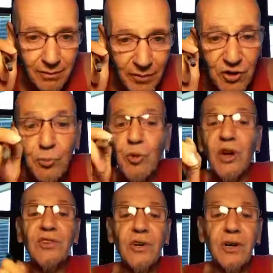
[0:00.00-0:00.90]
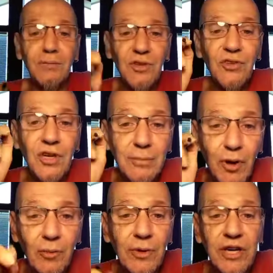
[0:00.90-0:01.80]
Mr. President, Mr.
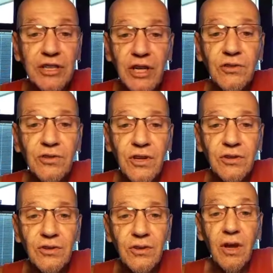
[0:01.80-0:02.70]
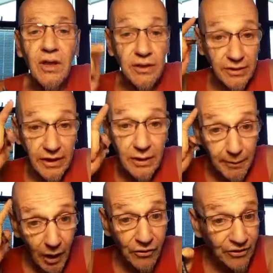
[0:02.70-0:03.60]
Department of Justice, think
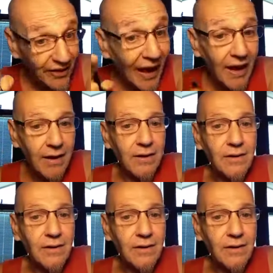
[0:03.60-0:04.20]
about that.